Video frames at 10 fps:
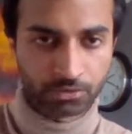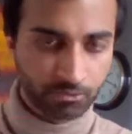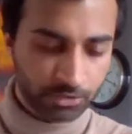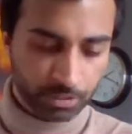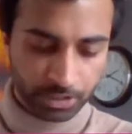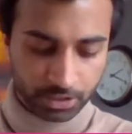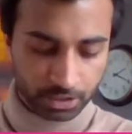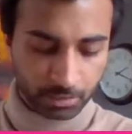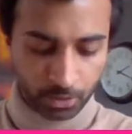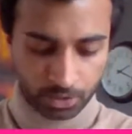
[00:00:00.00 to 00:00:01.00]
something
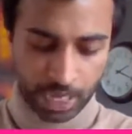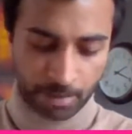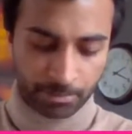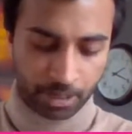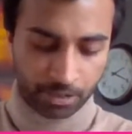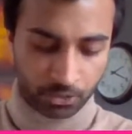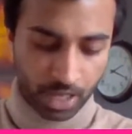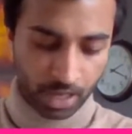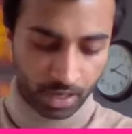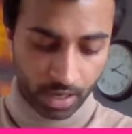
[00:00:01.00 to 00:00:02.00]
similar was happening to
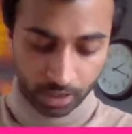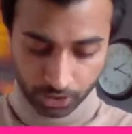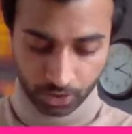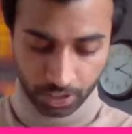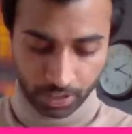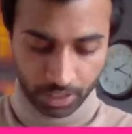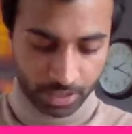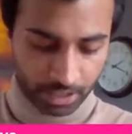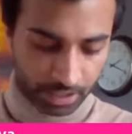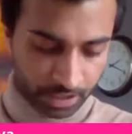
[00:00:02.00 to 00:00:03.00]
that in
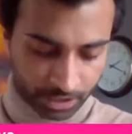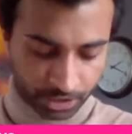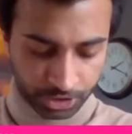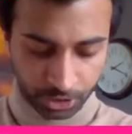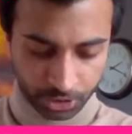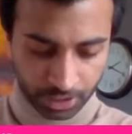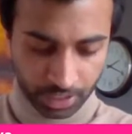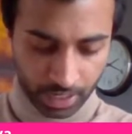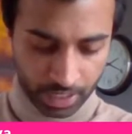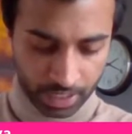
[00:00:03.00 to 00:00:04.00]
their institution.
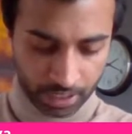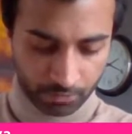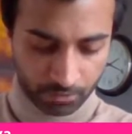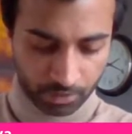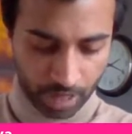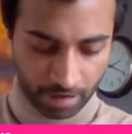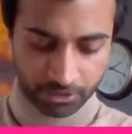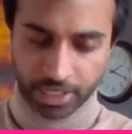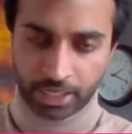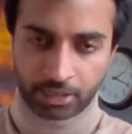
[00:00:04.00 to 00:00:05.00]
And after
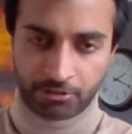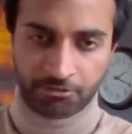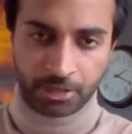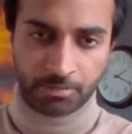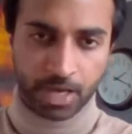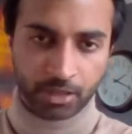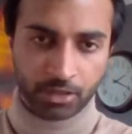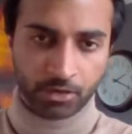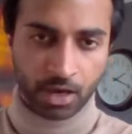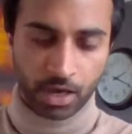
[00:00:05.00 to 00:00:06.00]
getting the feedback,
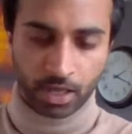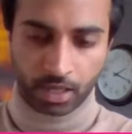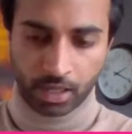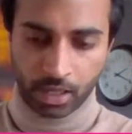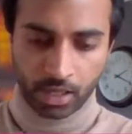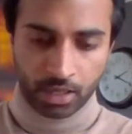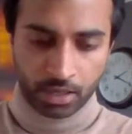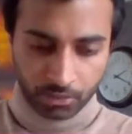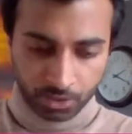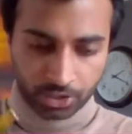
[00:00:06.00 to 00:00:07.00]

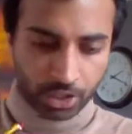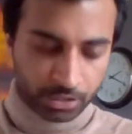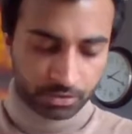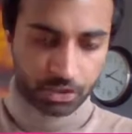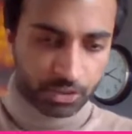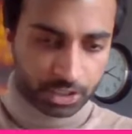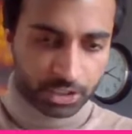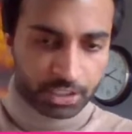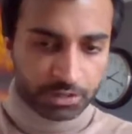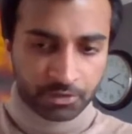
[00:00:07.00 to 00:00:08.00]
we started
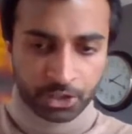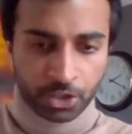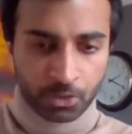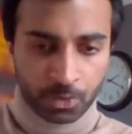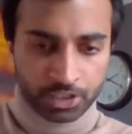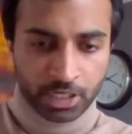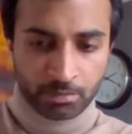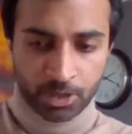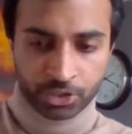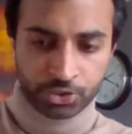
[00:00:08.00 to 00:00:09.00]
discussing with the university and
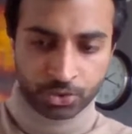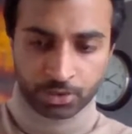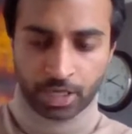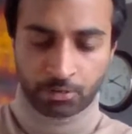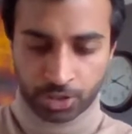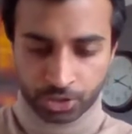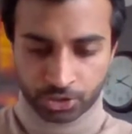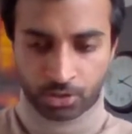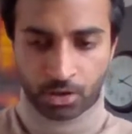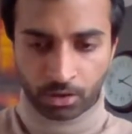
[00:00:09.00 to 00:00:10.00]
made sure that we're
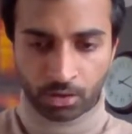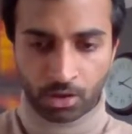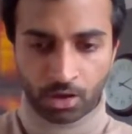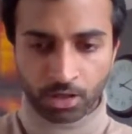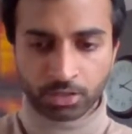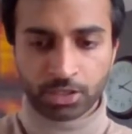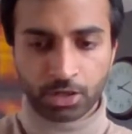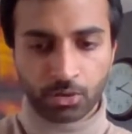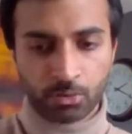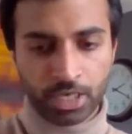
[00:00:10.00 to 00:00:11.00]
strong on
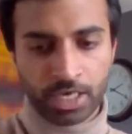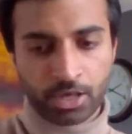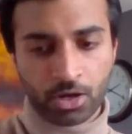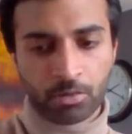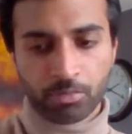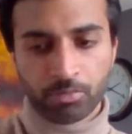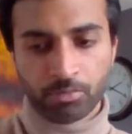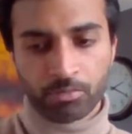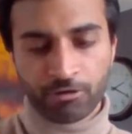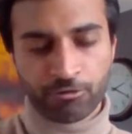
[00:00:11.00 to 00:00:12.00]
we cannot
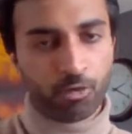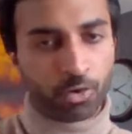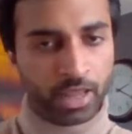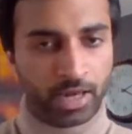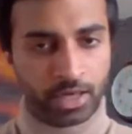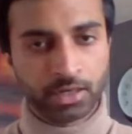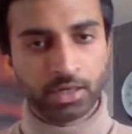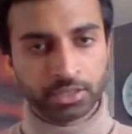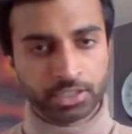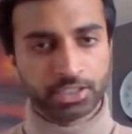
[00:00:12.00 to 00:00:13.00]
afford that
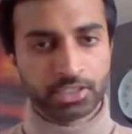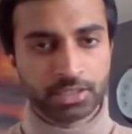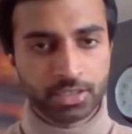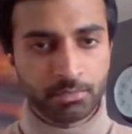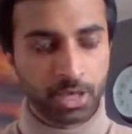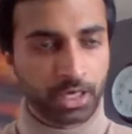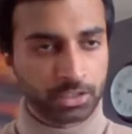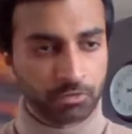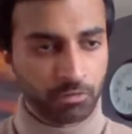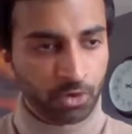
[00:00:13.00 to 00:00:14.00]
inconsistency, because
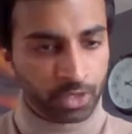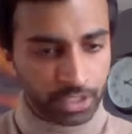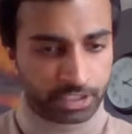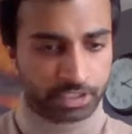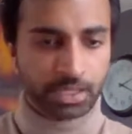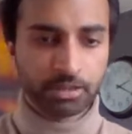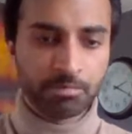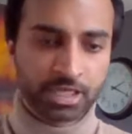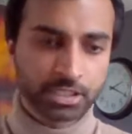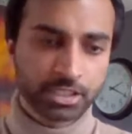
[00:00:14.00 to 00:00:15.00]
we've already sent the
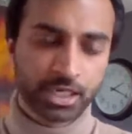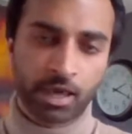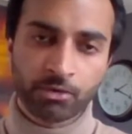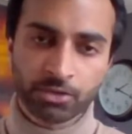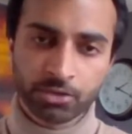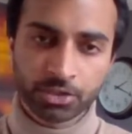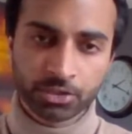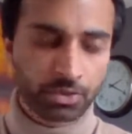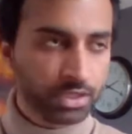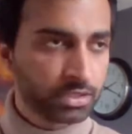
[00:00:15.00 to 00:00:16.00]
messaging out to the
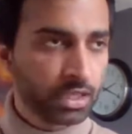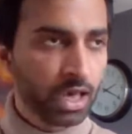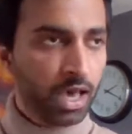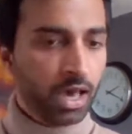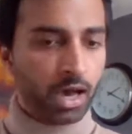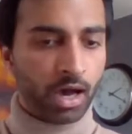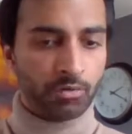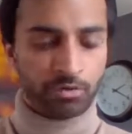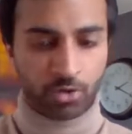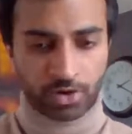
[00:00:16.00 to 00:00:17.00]
students.
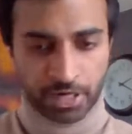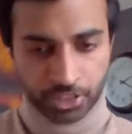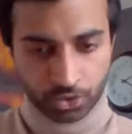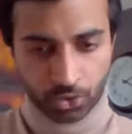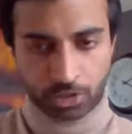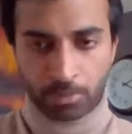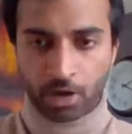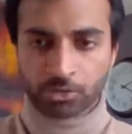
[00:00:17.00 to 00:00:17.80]
We've already told them how